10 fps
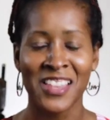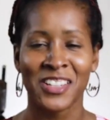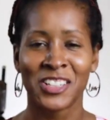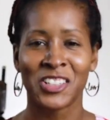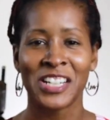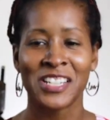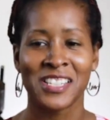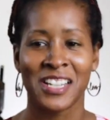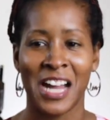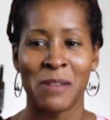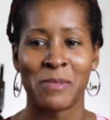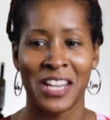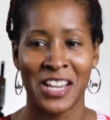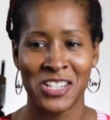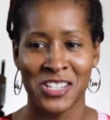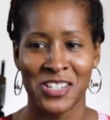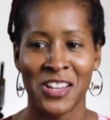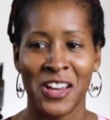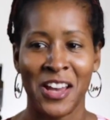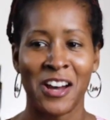The green is a
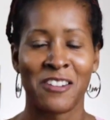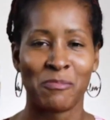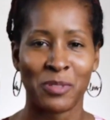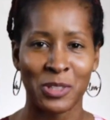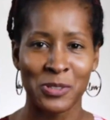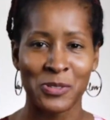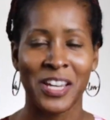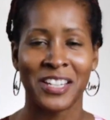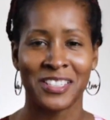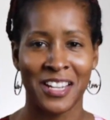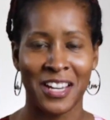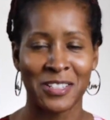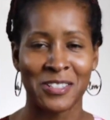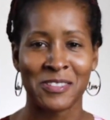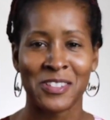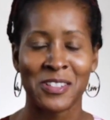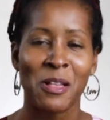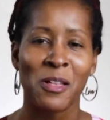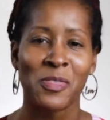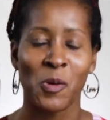combination of blue and yellow.
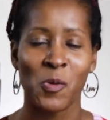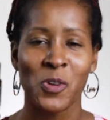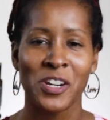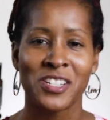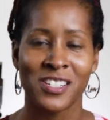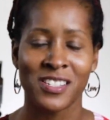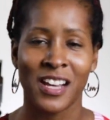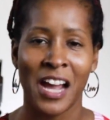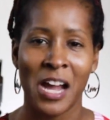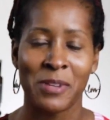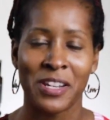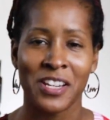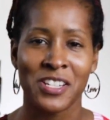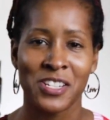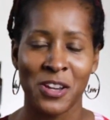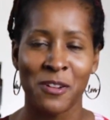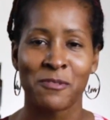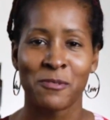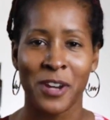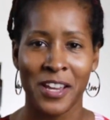The orange is a combination
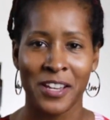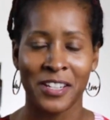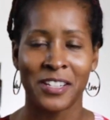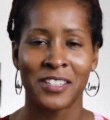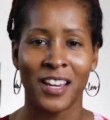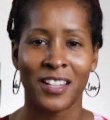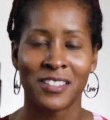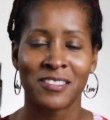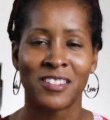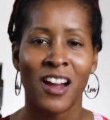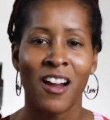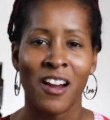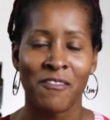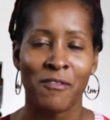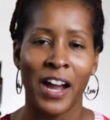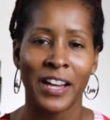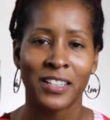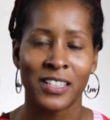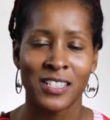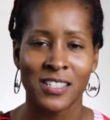of red and yellow.
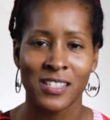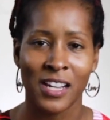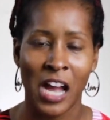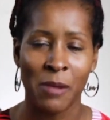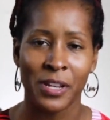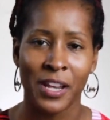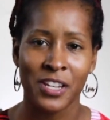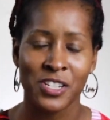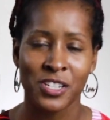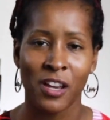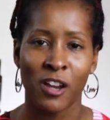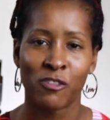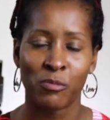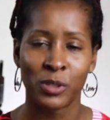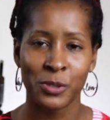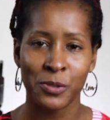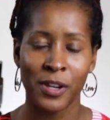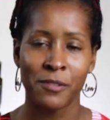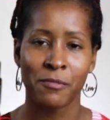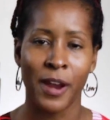Violet is a combination of blue
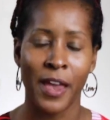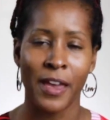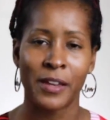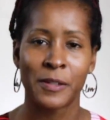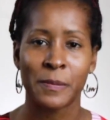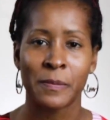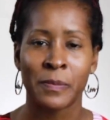and red.